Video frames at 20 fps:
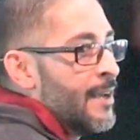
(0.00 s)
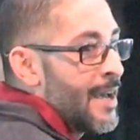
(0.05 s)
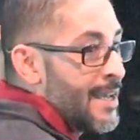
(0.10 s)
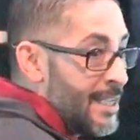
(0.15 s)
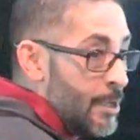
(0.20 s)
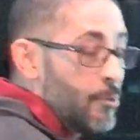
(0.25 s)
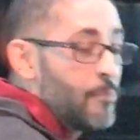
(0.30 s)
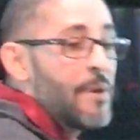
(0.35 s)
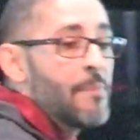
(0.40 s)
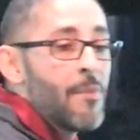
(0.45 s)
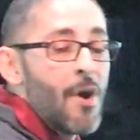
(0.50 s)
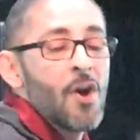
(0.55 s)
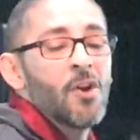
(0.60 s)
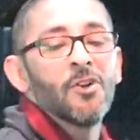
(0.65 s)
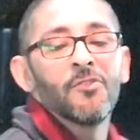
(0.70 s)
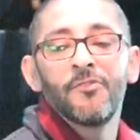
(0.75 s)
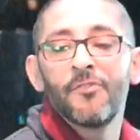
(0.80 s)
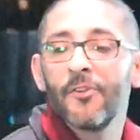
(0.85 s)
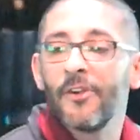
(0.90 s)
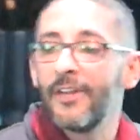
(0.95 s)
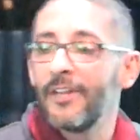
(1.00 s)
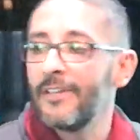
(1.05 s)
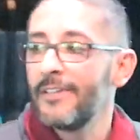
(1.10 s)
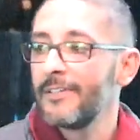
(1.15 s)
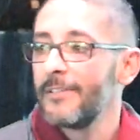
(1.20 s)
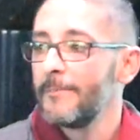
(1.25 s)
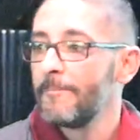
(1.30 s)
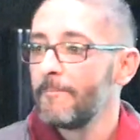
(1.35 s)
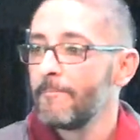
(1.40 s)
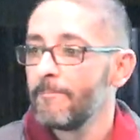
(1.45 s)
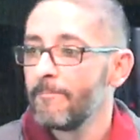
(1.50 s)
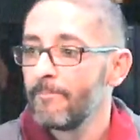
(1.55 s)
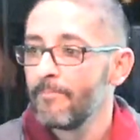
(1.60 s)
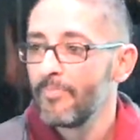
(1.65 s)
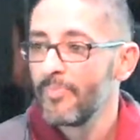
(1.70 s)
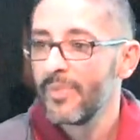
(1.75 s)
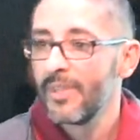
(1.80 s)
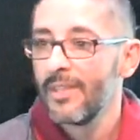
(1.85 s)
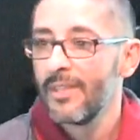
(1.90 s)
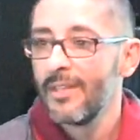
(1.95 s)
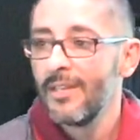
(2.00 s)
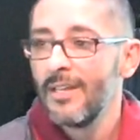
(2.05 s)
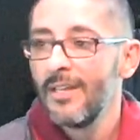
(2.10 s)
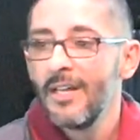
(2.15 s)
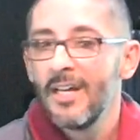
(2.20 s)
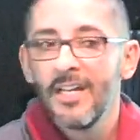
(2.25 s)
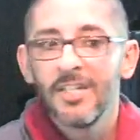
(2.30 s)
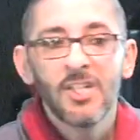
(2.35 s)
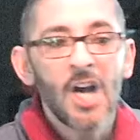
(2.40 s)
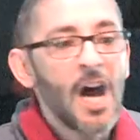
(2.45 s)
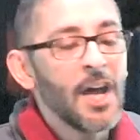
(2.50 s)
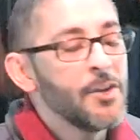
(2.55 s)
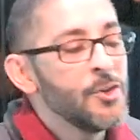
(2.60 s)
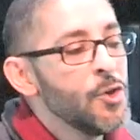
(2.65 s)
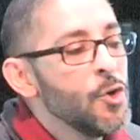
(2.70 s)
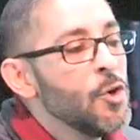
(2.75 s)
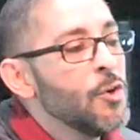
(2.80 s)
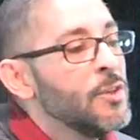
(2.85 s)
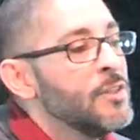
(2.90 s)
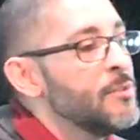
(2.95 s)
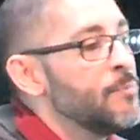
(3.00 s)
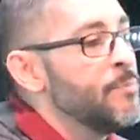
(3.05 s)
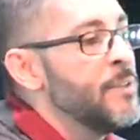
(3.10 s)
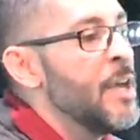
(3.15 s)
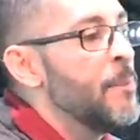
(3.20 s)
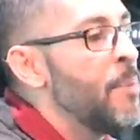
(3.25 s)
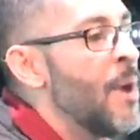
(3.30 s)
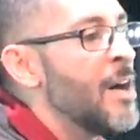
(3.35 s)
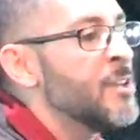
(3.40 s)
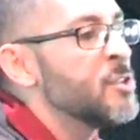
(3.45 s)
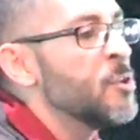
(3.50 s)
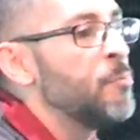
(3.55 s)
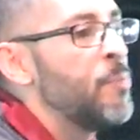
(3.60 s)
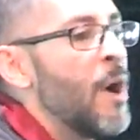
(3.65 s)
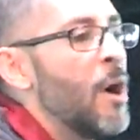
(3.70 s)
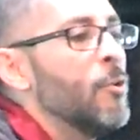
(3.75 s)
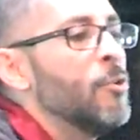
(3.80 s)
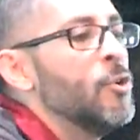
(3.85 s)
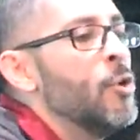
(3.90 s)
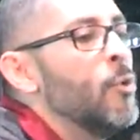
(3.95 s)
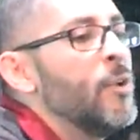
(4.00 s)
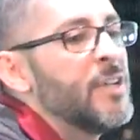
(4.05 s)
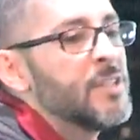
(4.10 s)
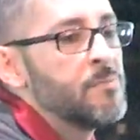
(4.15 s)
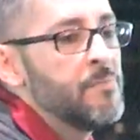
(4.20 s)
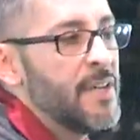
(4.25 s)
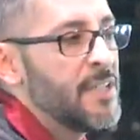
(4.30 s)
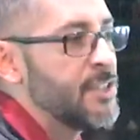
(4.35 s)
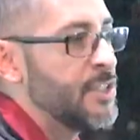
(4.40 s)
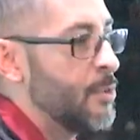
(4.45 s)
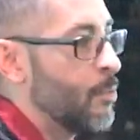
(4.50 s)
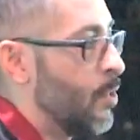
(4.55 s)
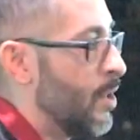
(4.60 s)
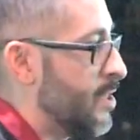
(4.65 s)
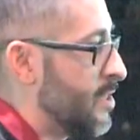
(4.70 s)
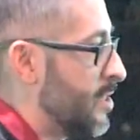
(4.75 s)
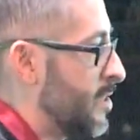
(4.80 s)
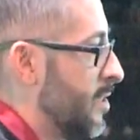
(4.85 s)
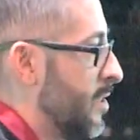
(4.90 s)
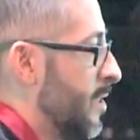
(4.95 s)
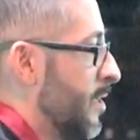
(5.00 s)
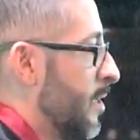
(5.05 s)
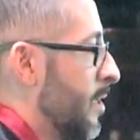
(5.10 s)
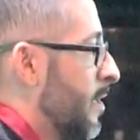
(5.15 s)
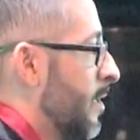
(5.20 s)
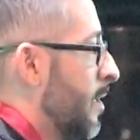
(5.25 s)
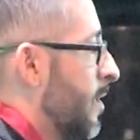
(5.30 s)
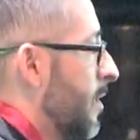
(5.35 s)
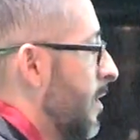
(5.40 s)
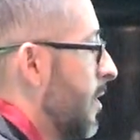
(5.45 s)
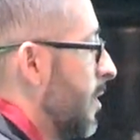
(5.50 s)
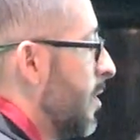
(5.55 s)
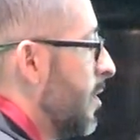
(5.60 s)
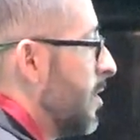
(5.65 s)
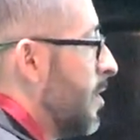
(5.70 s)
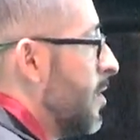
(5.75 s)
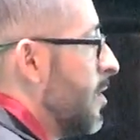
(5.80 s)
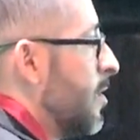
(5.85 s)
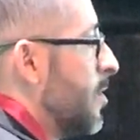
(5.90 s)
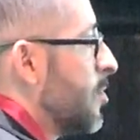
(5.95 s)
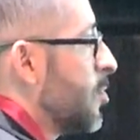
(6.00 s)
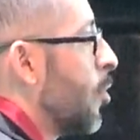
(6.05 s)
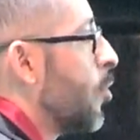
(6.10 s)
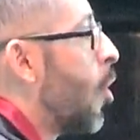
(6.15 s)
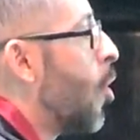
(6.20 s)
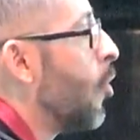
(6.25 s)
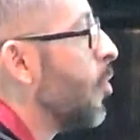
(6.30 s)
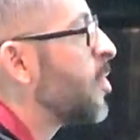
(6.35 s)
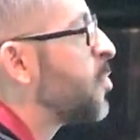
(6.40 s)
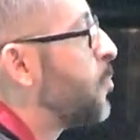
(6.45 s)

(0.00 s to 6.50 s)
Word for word: and you would be martyred for it. God knew, the Apostle Paul knew what his mission was. So the Holy